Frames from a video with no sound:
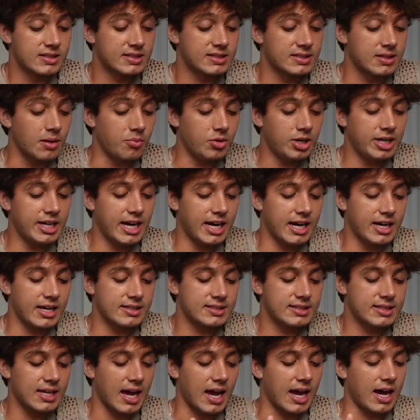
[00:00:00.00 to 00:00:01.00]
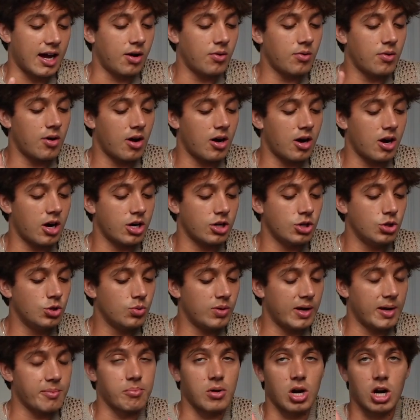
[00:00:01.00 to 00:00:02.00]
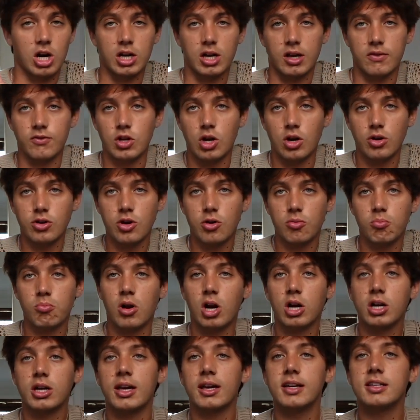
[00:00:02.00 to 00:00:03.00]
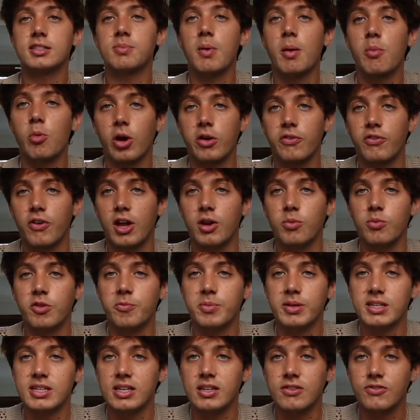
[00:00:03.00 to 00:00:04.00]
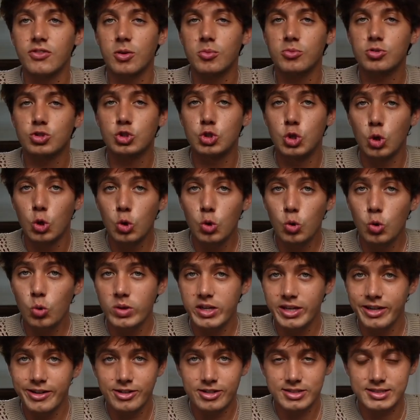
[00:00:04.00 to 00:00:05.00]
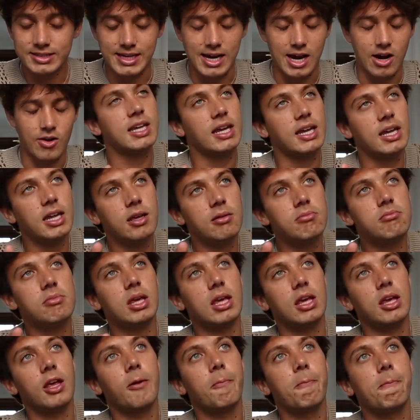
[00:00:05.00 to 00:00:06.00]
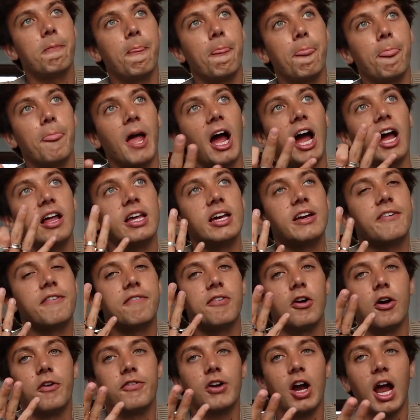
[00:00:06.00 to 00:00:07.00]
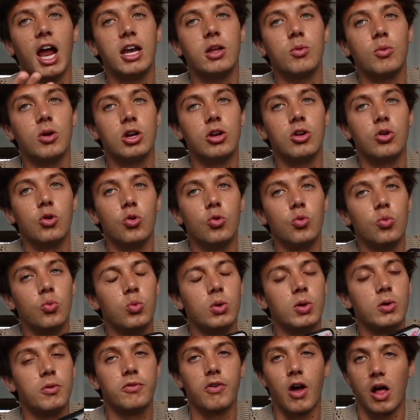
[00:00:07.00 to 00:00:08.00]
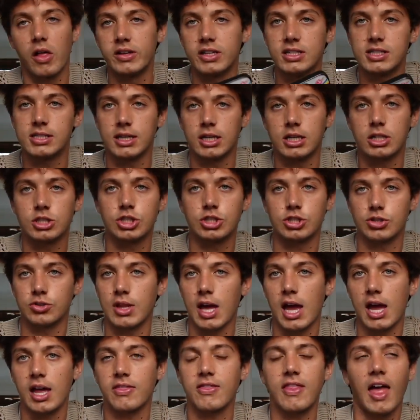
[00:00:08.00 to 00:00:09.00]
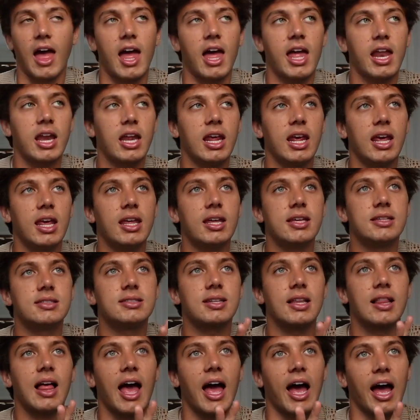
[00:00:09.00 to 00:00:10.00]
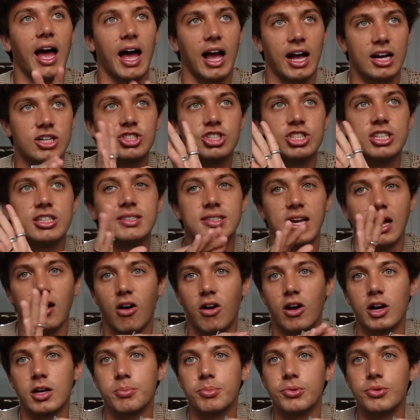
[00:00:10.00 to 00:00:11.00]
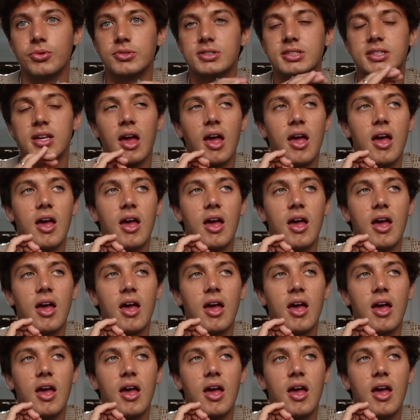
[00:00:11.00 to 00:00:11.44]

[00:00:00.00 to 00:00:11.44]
Someone asked, how are you and Mark? If you don't know, Mark is my boyfriend. We've been dating for almost 2 years now. Dating me, I like feel for anyone who would volunteer to do that. That is actually psychotic boots.